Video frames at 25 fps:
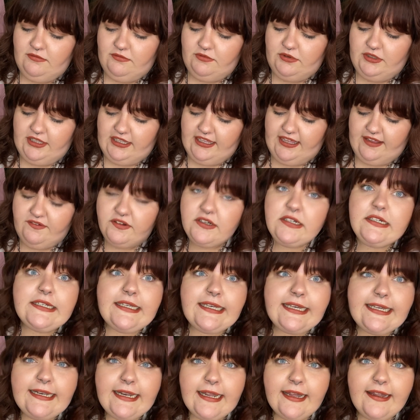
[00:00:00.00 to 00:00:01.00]
Really having to
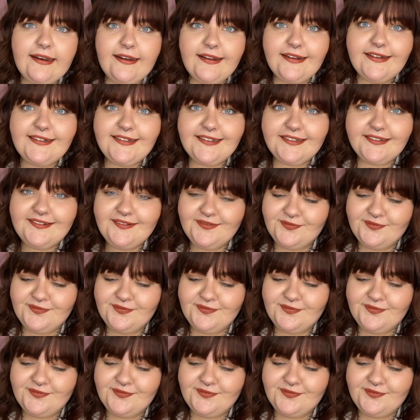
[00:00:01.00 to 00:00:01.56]
get at it.